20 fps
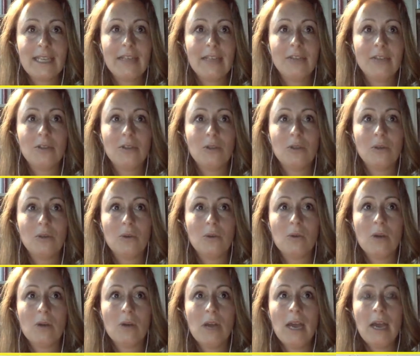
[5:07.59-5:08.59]
to
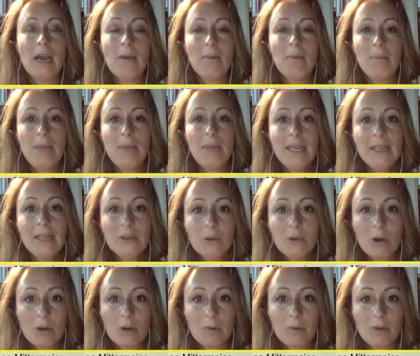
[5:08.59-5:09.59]
be
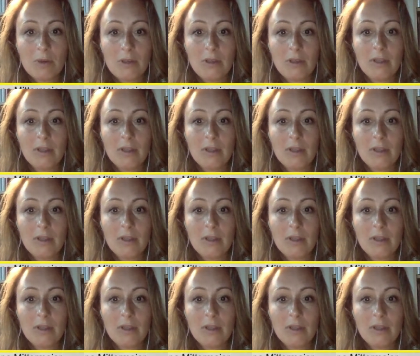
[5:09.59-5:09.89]
normal,